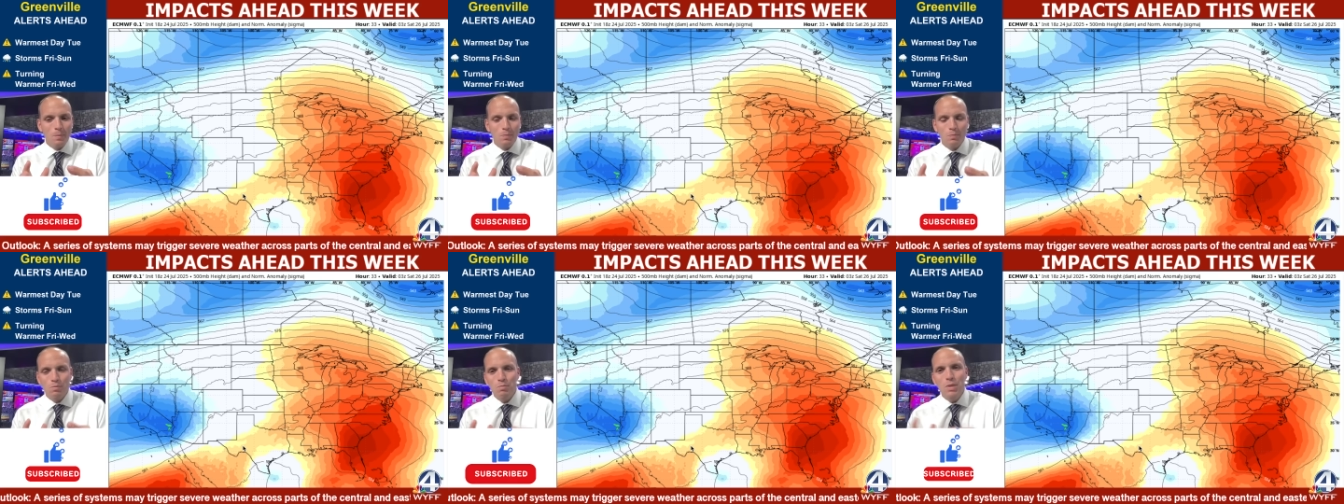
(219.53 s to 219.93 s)

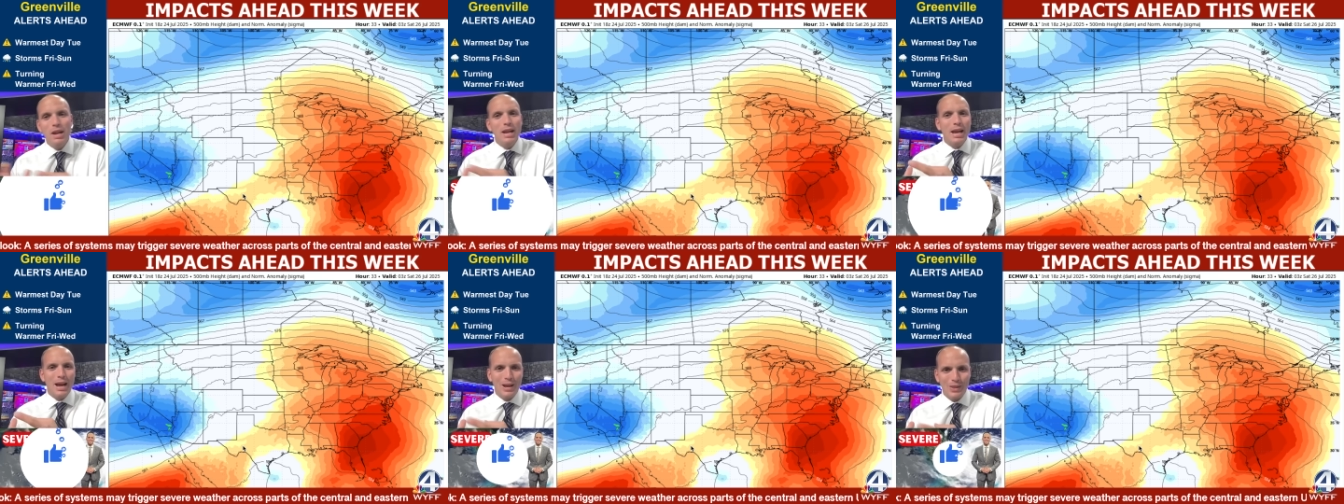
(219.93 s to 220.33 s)

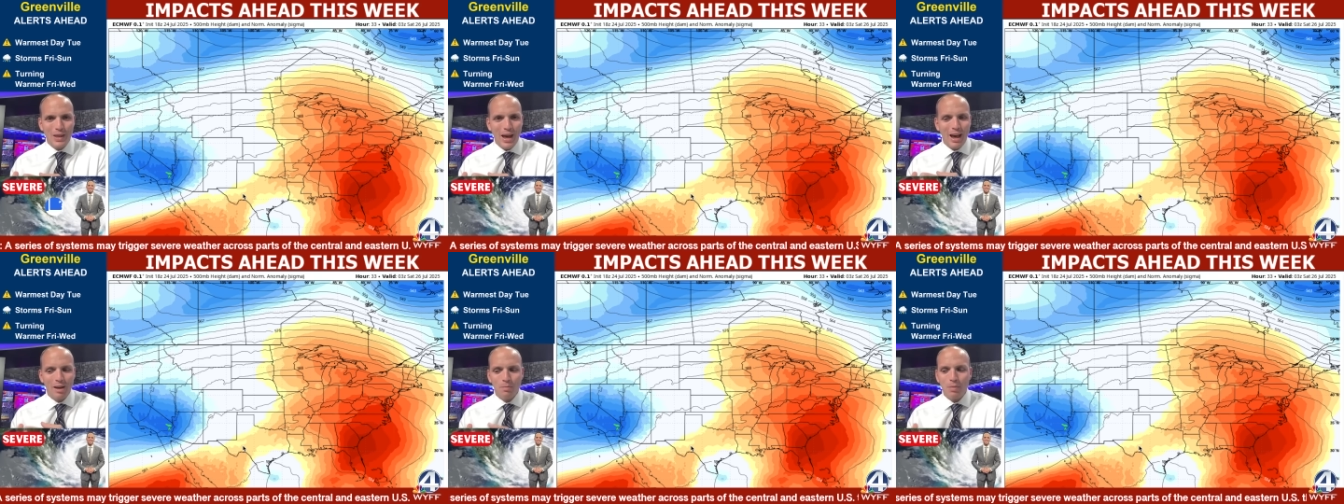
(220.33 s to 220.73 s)
mitigate
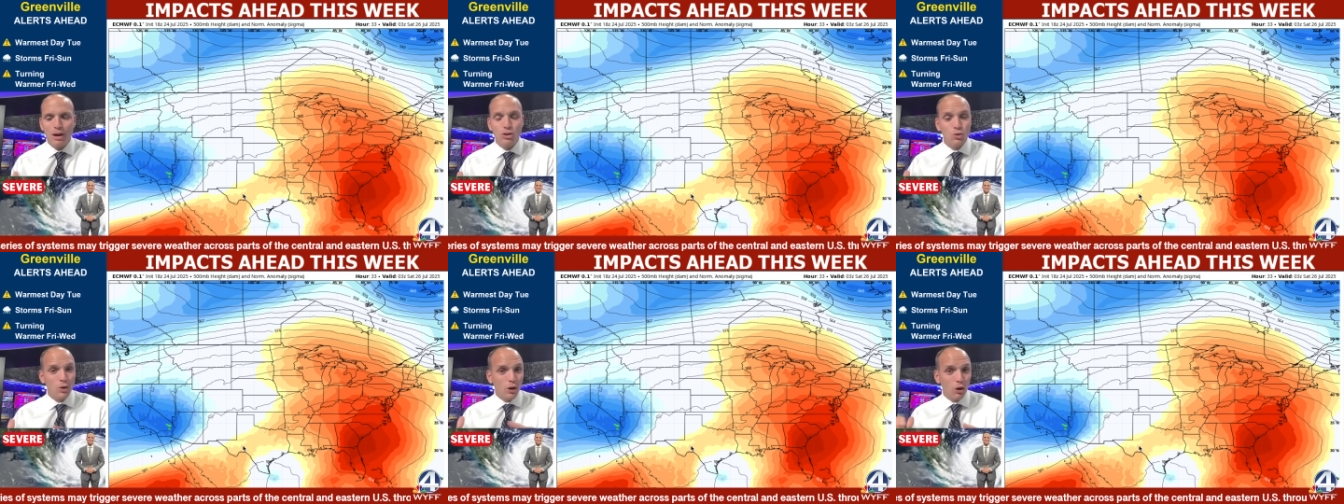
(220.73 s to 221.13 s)
that by
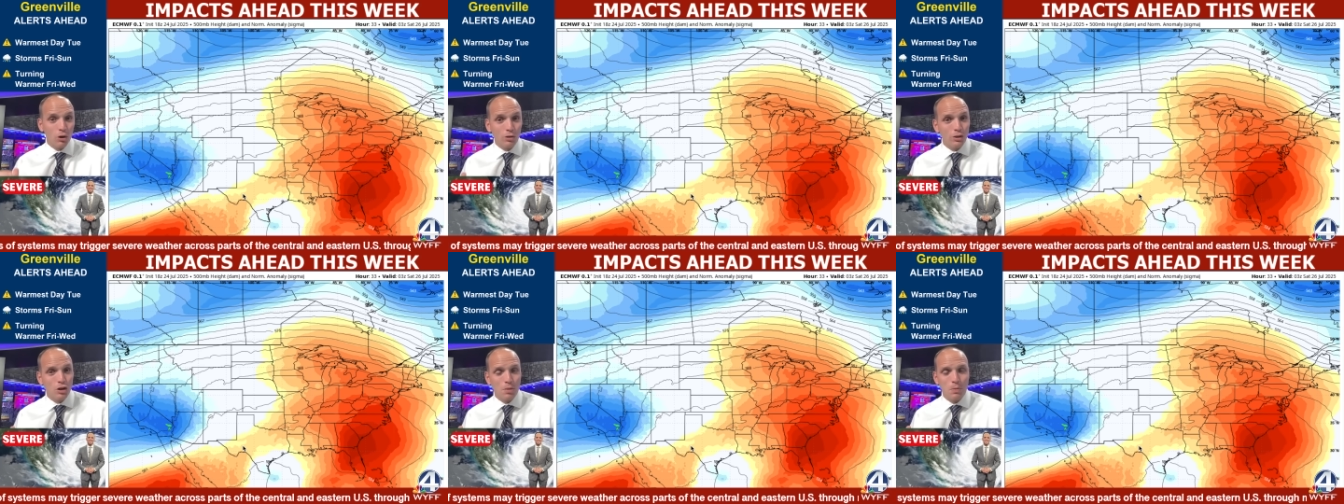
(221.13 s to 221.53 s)
doing
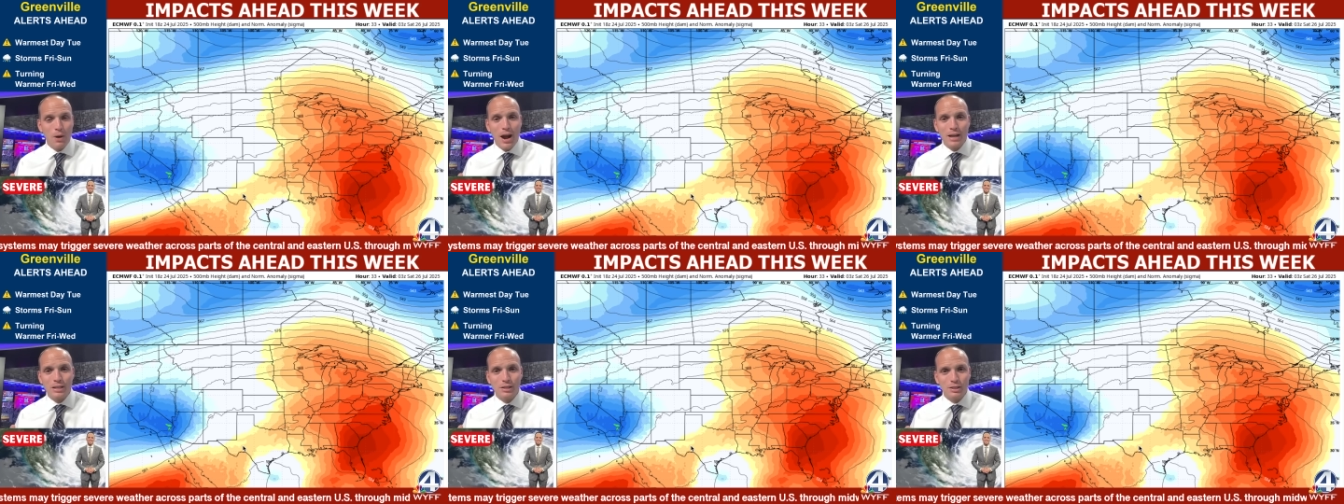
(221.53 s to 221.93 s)
earlier
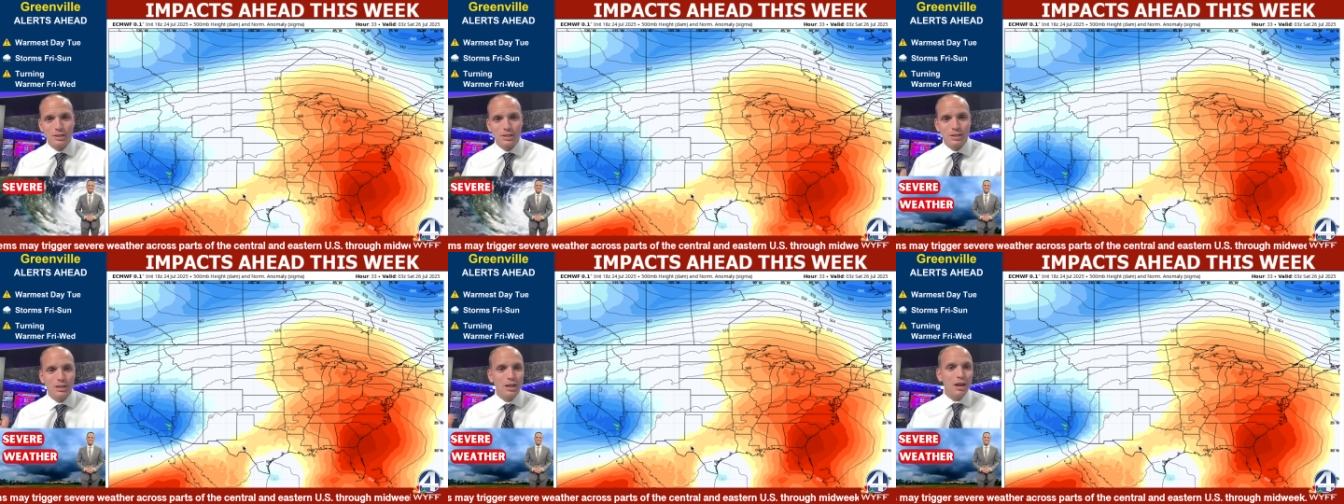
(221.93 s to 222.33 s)

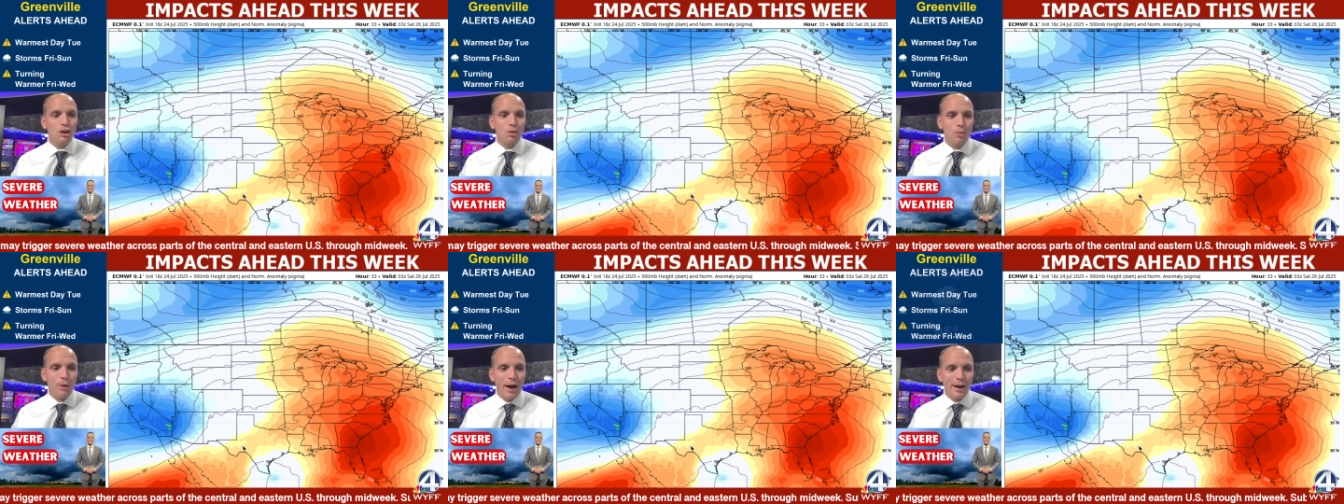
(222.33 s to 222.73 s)
practices,
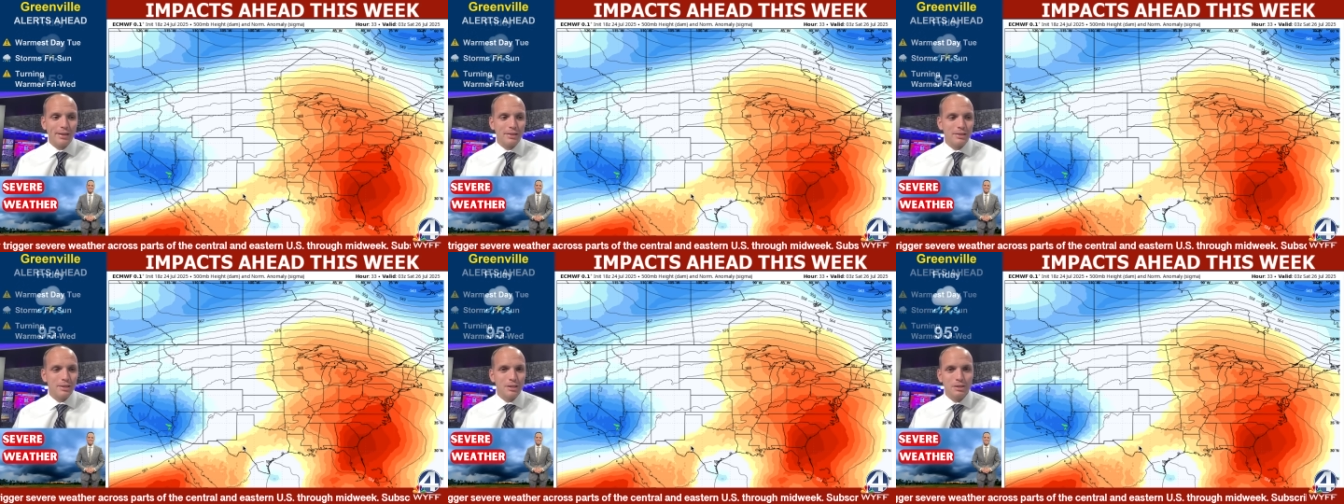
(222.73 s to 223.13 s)
later
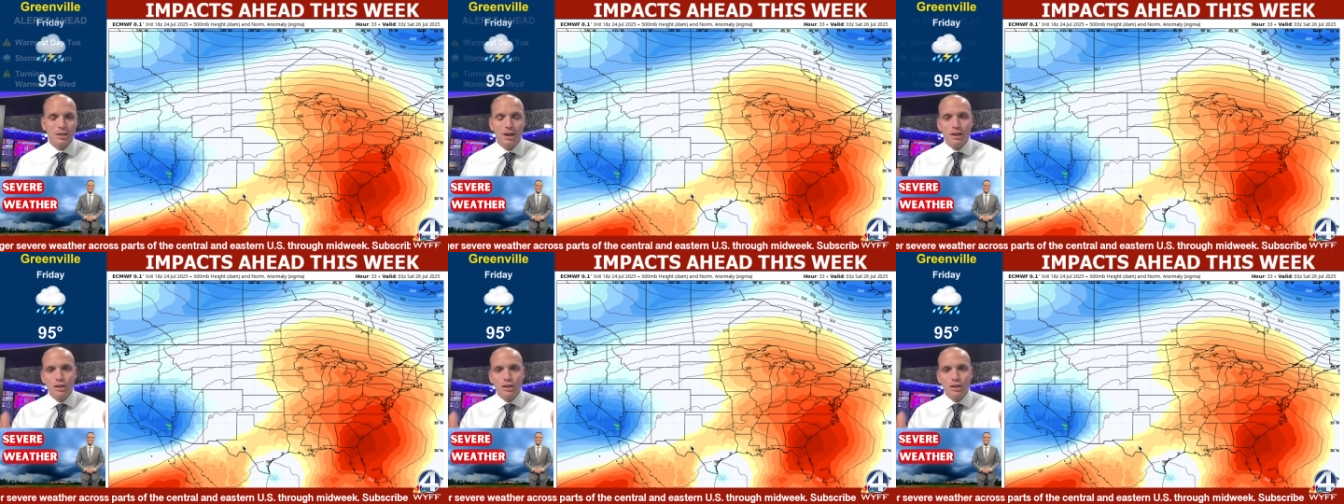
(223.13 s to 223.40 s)
practices.